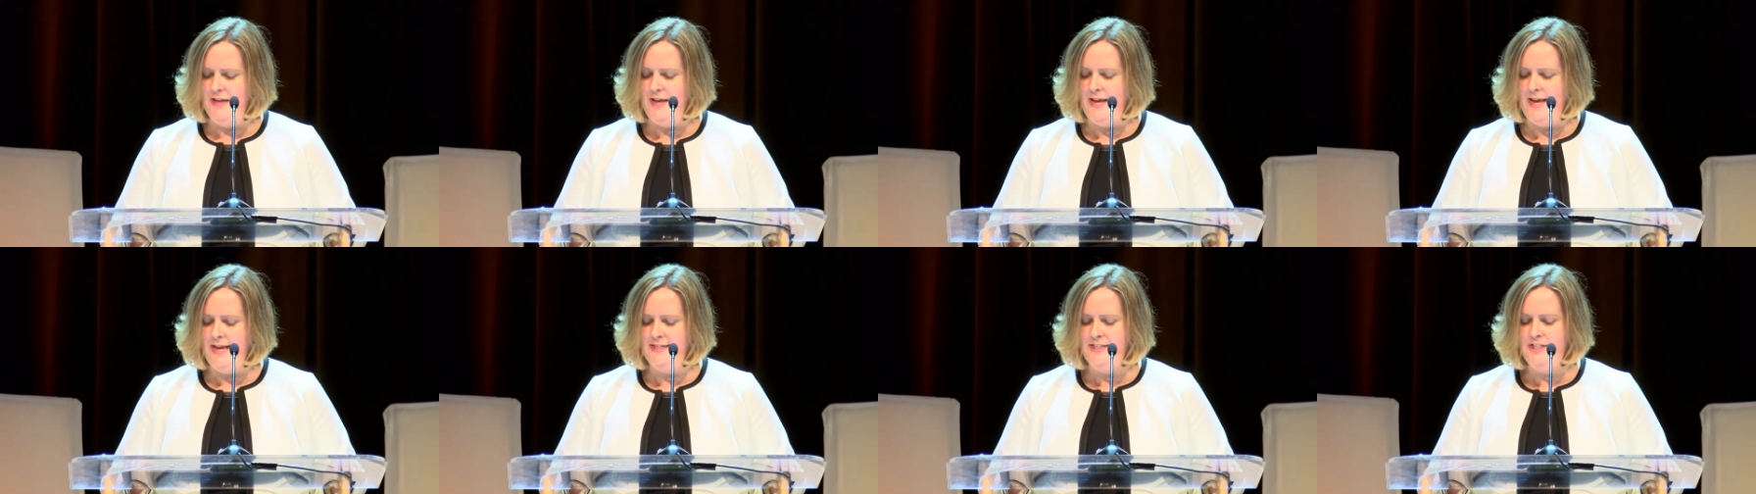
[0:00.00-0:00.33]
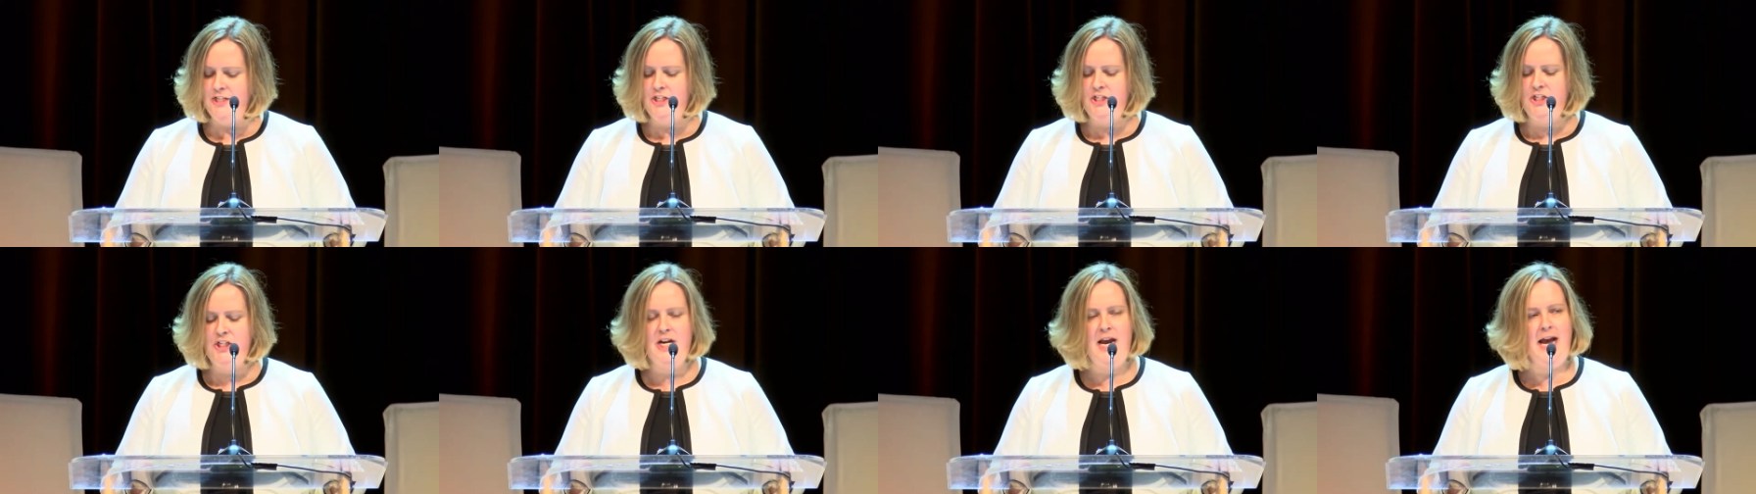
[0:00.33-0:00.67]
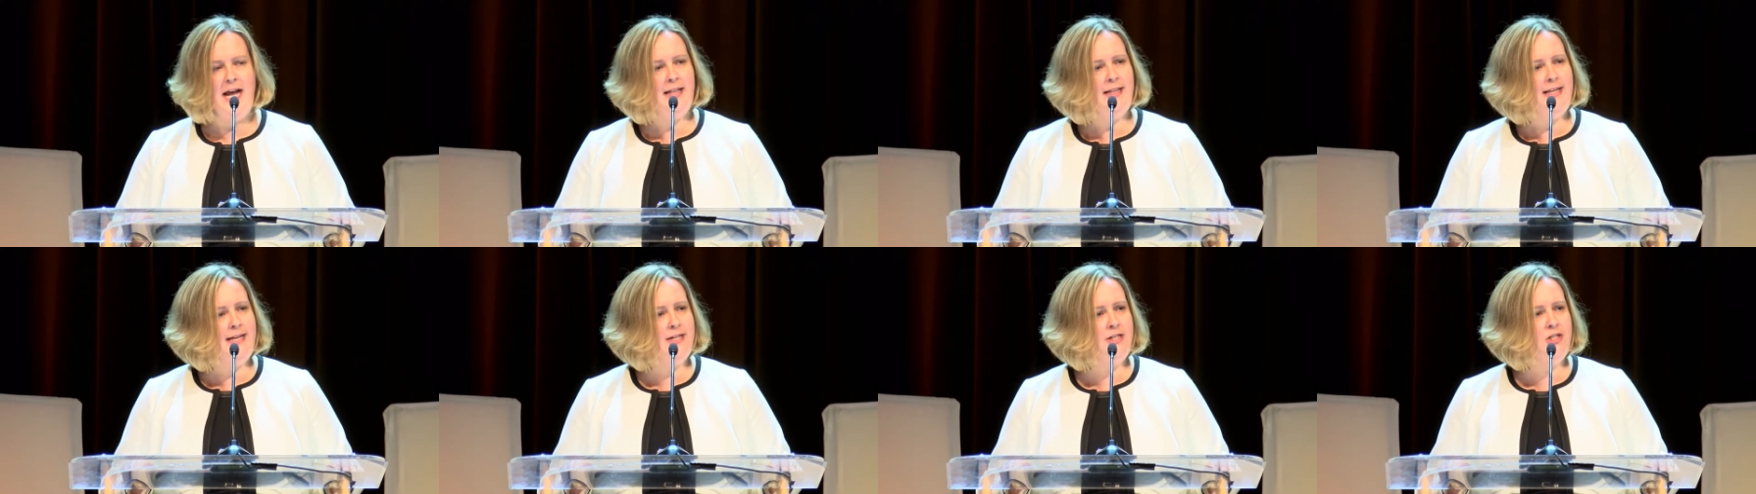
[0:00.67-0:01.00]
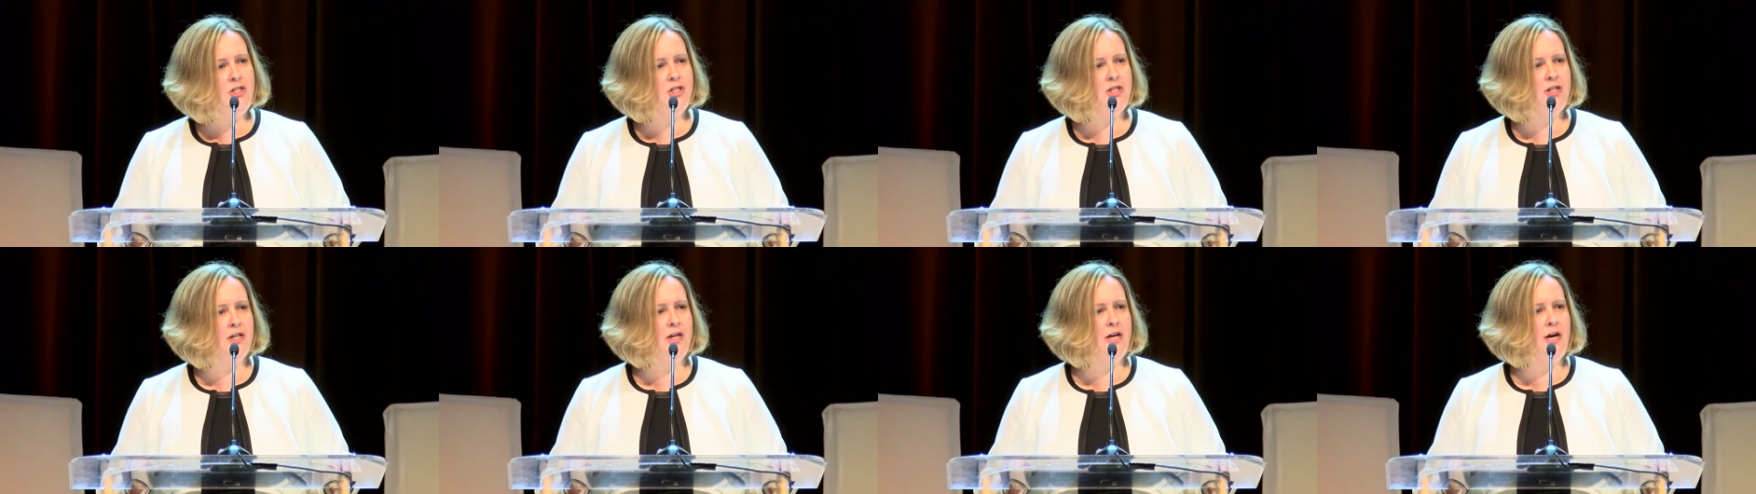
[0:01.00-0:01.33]
and to
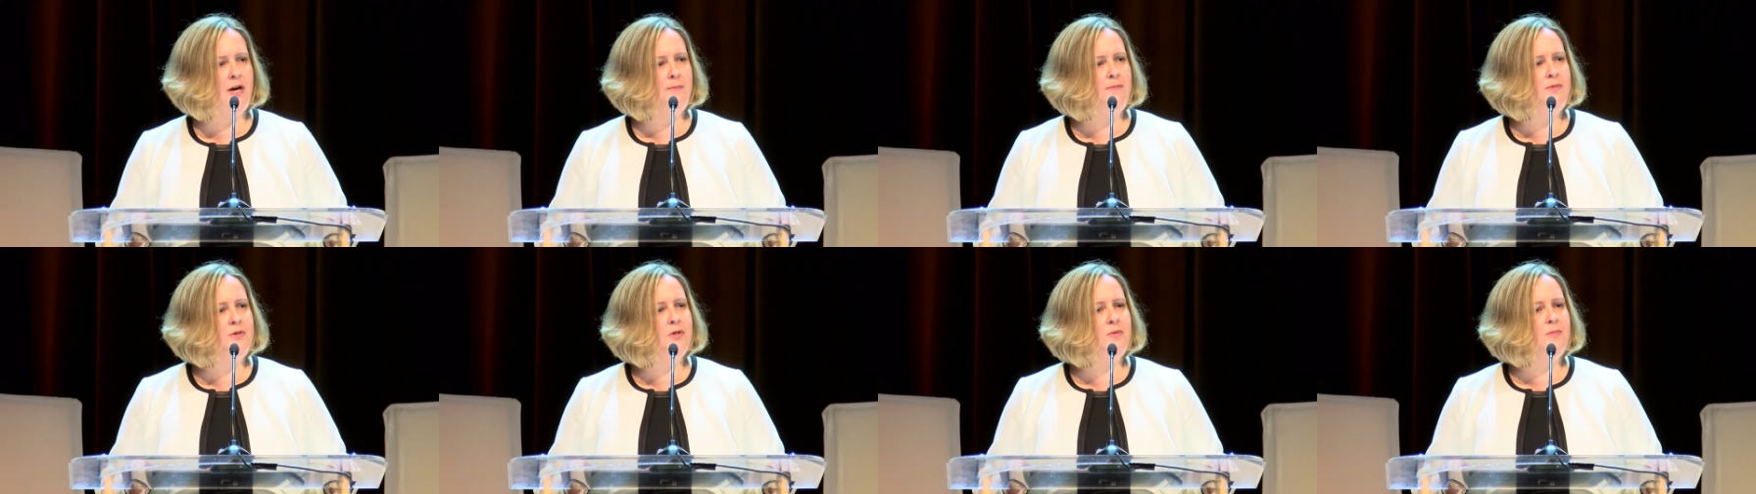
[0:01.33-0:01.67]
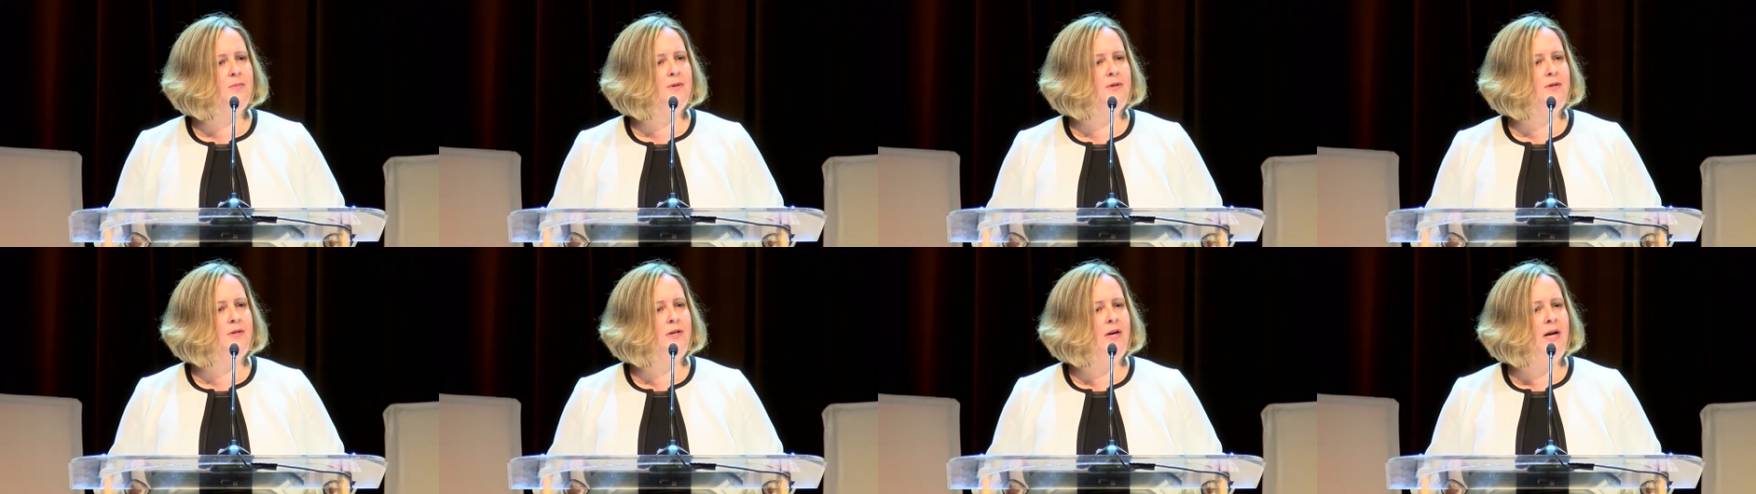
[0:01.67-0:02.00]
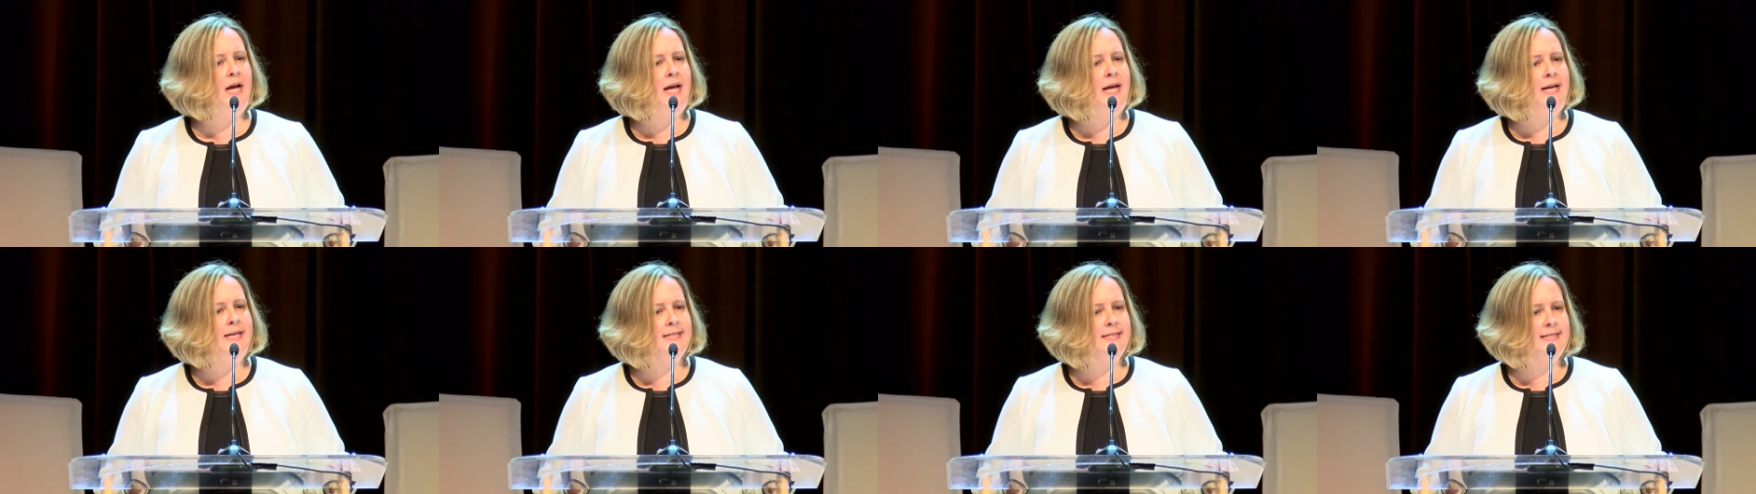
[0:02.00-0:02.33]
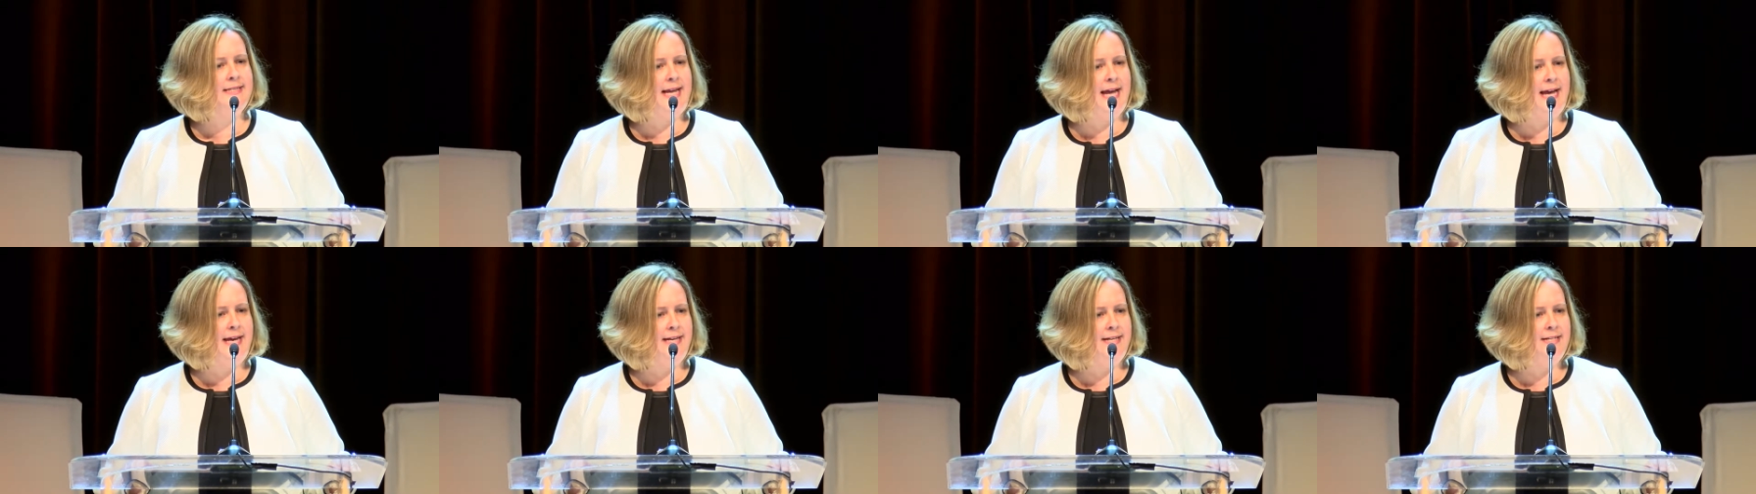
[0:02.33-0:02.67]
challenge the comfortable
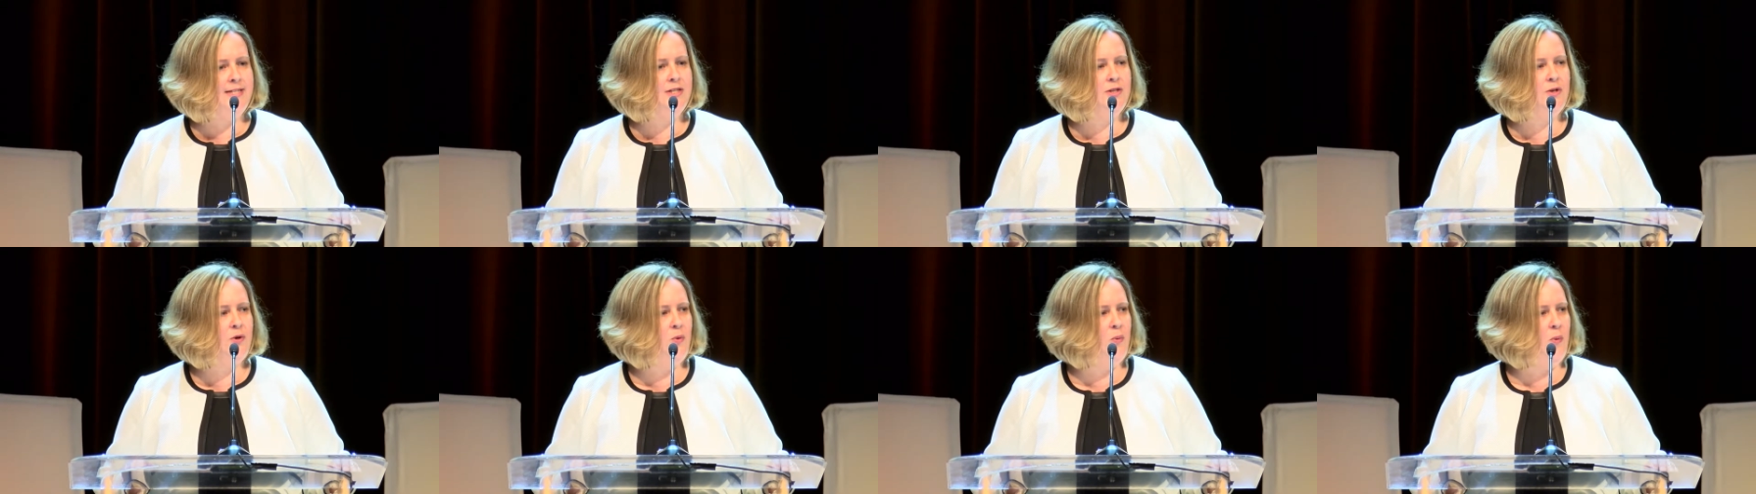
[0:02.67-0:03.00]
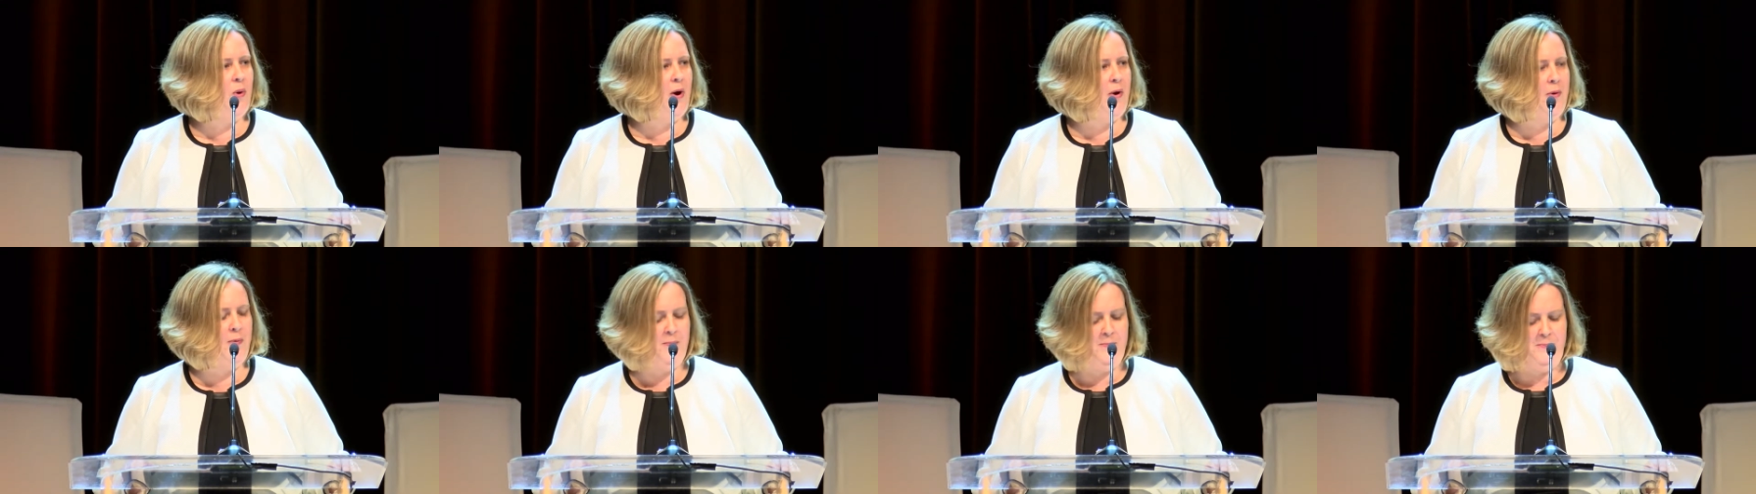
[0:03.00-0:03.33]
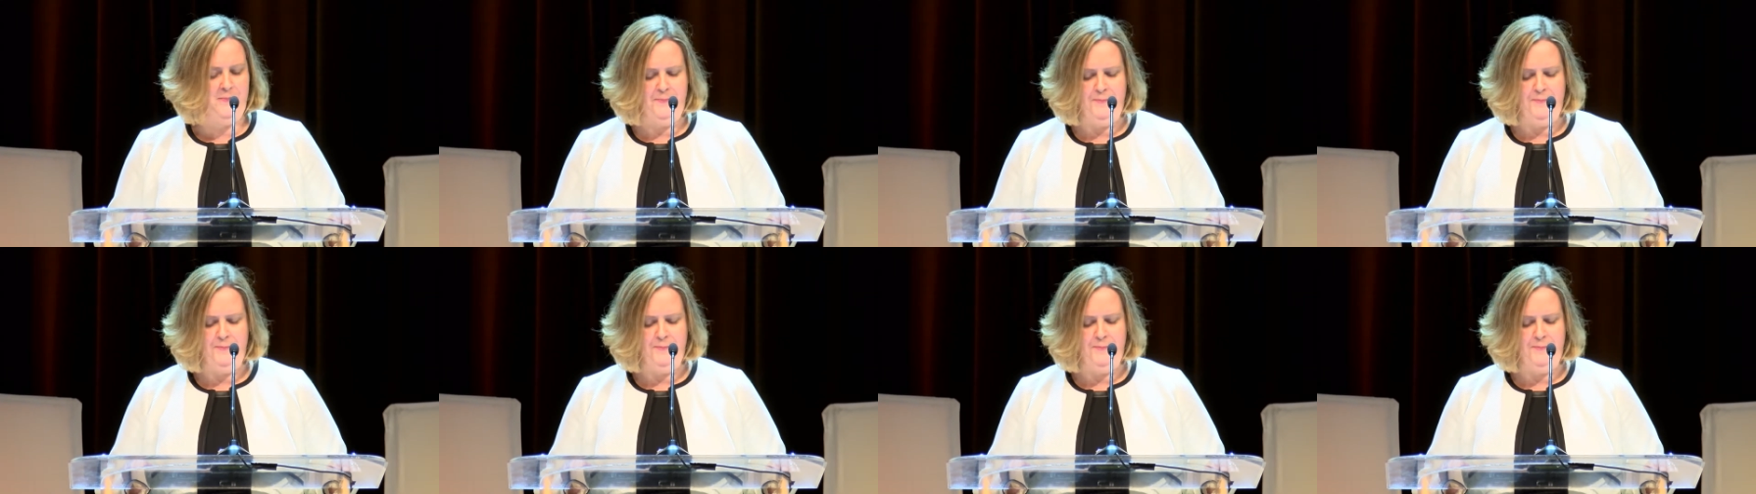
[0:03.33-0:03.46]
status quo.